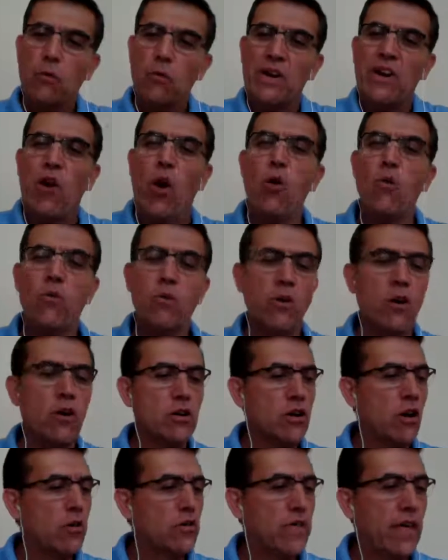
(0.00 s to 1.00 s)
we all
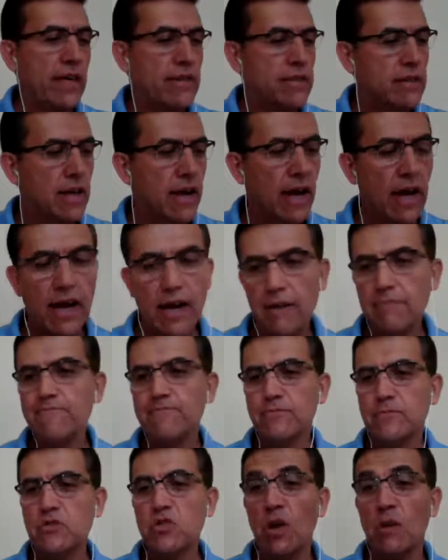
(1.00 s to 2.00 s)
know that
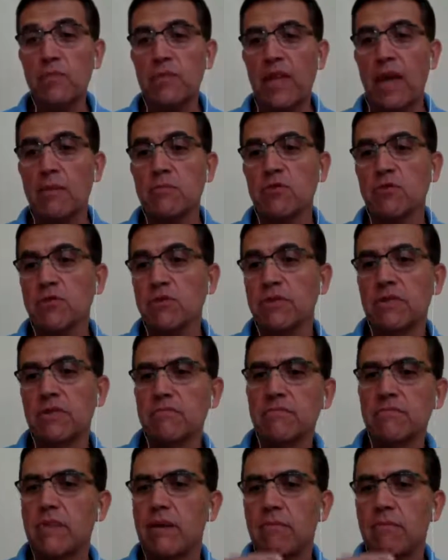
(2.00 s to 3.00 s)
sometimes when